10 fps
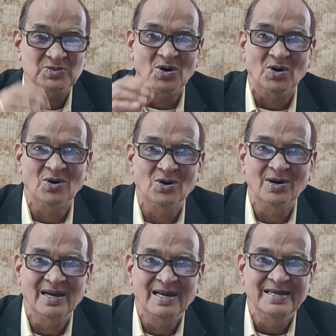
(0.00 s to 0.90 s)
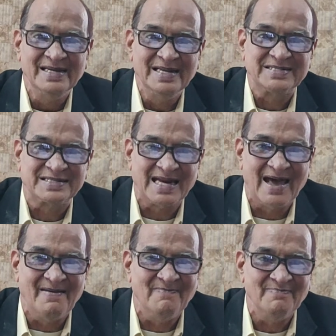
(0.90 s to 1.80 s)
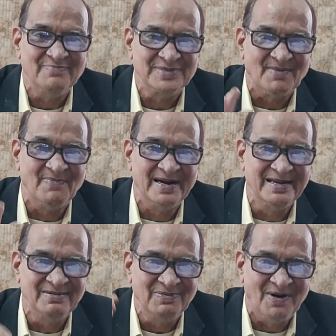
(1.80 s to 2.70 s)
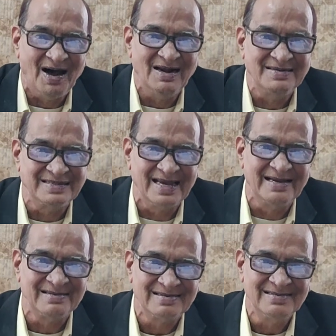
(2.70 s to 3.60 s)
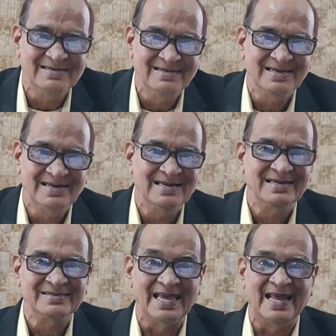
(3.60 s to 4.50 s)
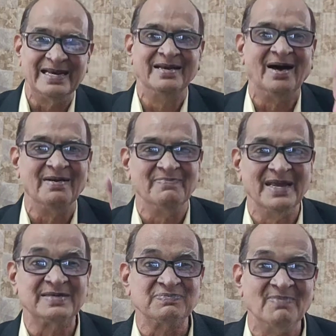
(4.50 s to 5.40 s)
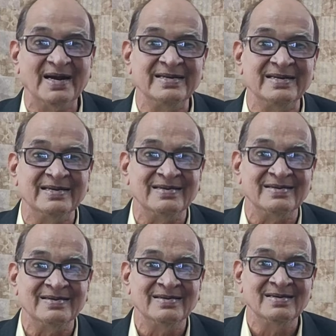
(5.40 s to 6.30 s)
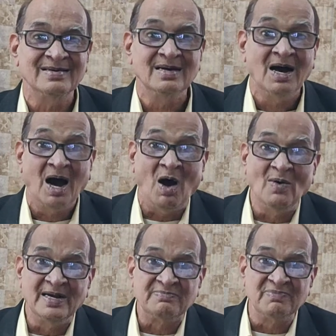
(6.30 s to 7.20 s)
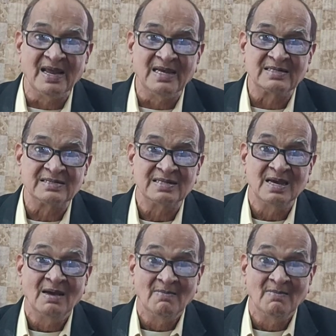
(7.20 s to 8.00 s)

So, each time somebody falls sick, Saridon makes money. How it makes?